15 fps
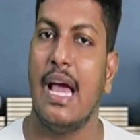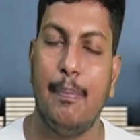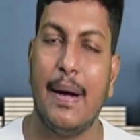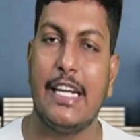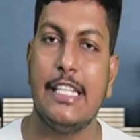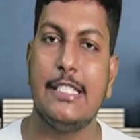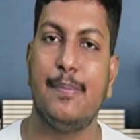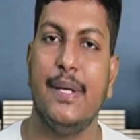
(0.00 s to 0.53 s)
I will
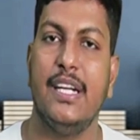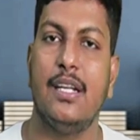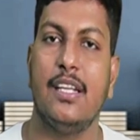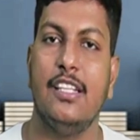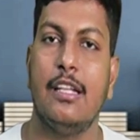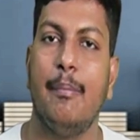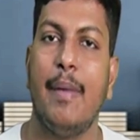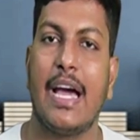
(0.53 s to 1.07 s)
participate
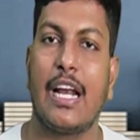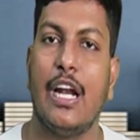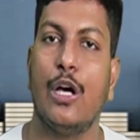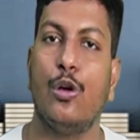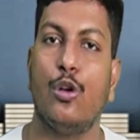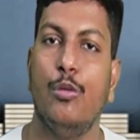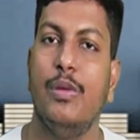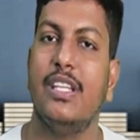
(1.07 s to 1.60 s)
in the
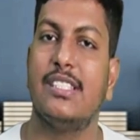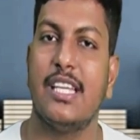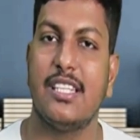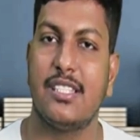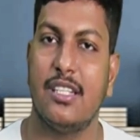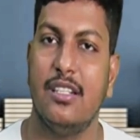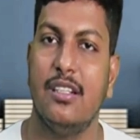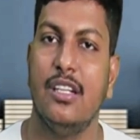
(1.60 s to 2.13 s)
backlog grooming
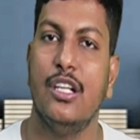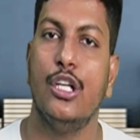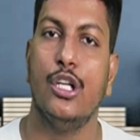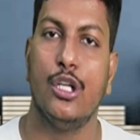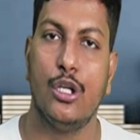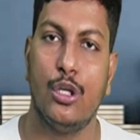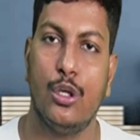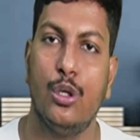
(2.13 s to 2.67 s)
session
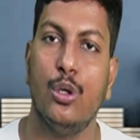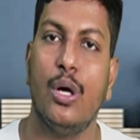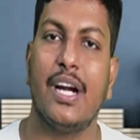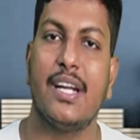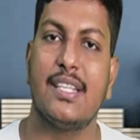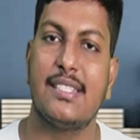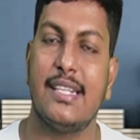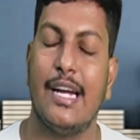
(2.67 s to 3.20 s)
to
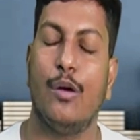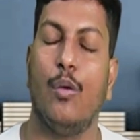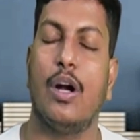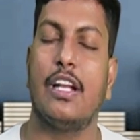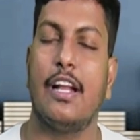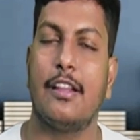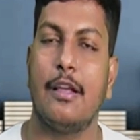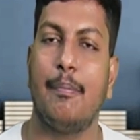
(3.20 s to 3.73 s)
understand
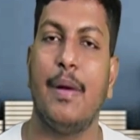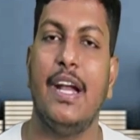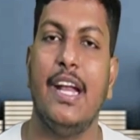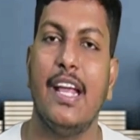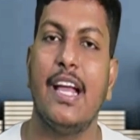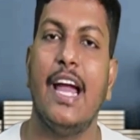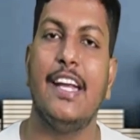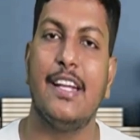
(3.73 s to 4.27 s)
what are the
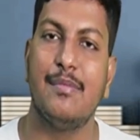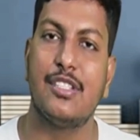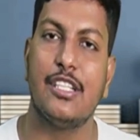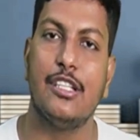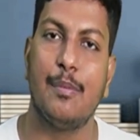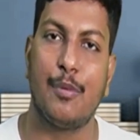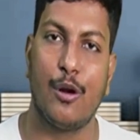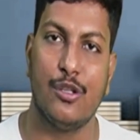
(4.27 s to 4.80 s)
pending items
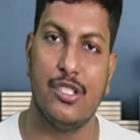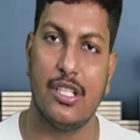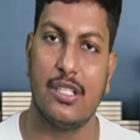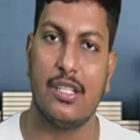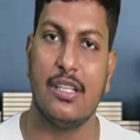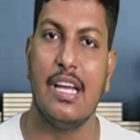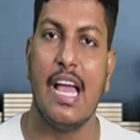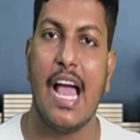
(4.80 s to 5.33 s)
in the
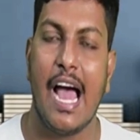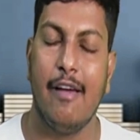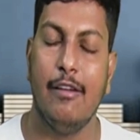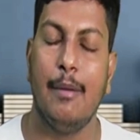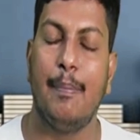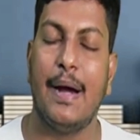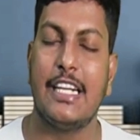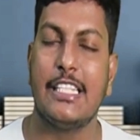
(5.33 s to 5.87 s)
project. I
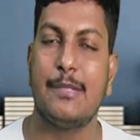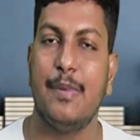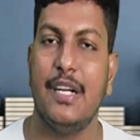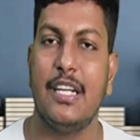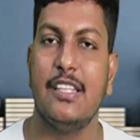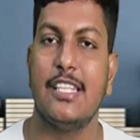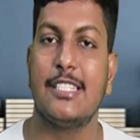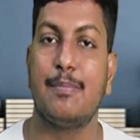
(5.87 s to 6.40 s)
will
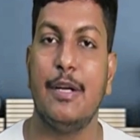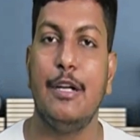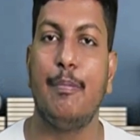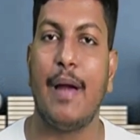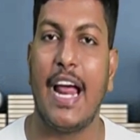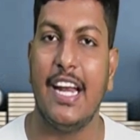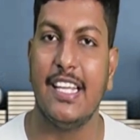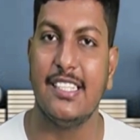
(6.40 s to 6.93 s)
participate in the
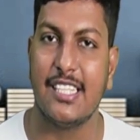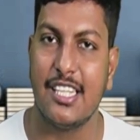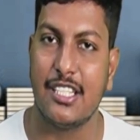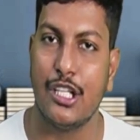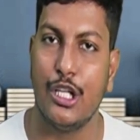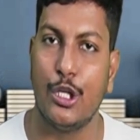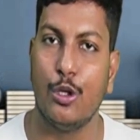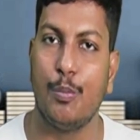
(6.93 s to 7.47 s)
sprint planning
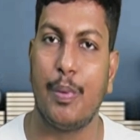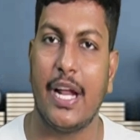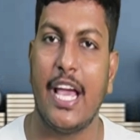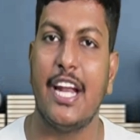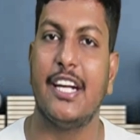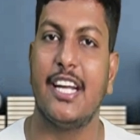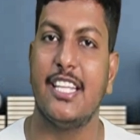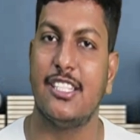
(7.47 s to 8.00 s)
session to
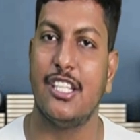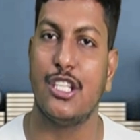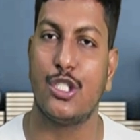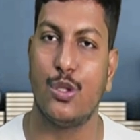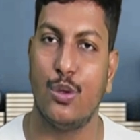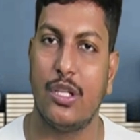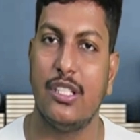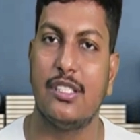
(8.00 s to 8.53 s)
prioritize the
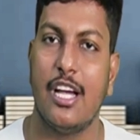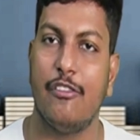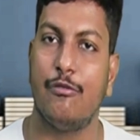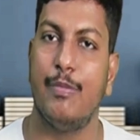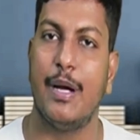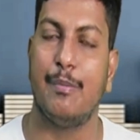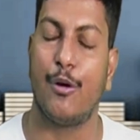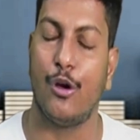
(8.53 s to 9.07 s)
stories
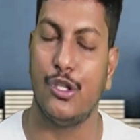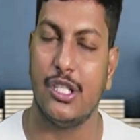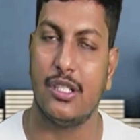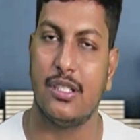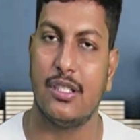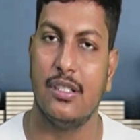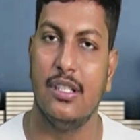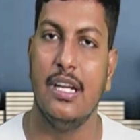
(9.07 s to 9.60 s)
of my
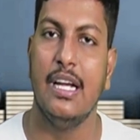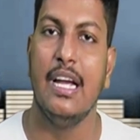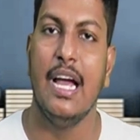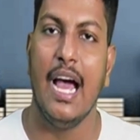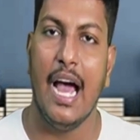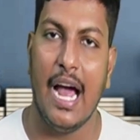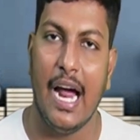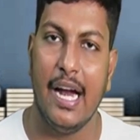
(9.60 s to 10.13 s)
project.
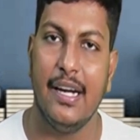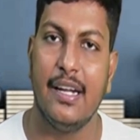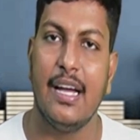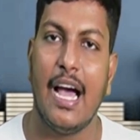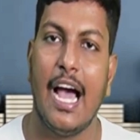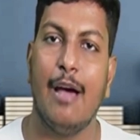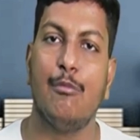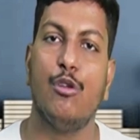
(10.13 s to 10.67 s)
And
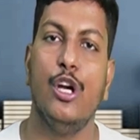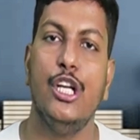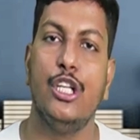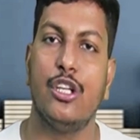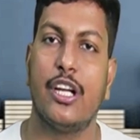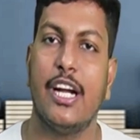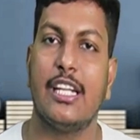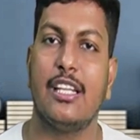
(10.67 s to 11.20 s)
I'm
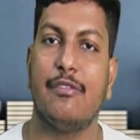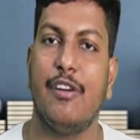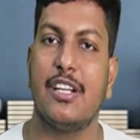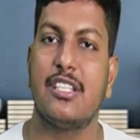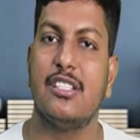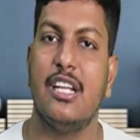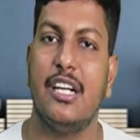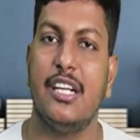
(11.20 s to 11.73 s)
going to get the
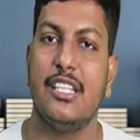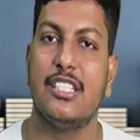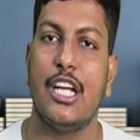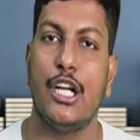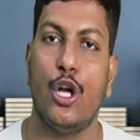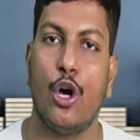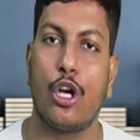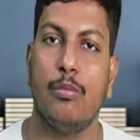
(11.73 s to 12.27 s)
functional
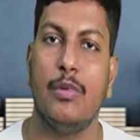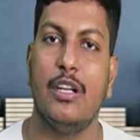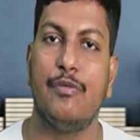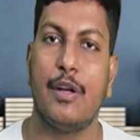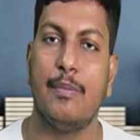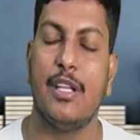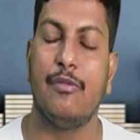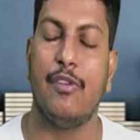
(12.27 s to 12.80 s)
design document
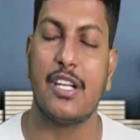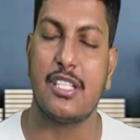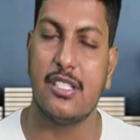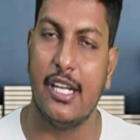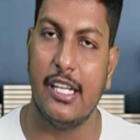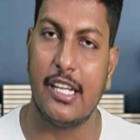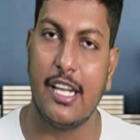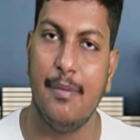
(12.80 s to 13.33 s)
from the
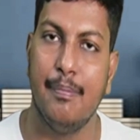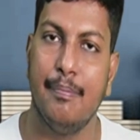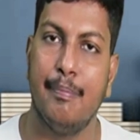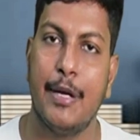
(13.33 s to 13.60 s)
functional team.